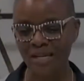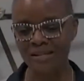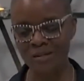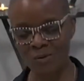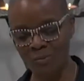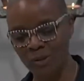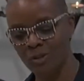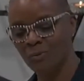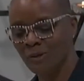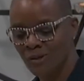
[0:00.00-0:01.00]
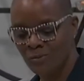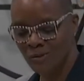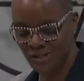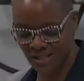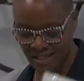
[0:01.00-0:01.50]
Some spiritual
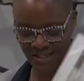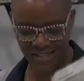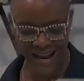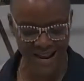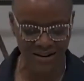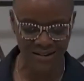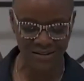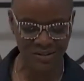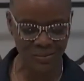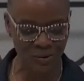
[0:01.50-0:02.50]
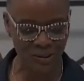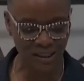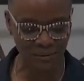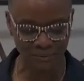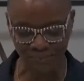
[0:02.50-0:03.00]
principles to get us anchored this morning.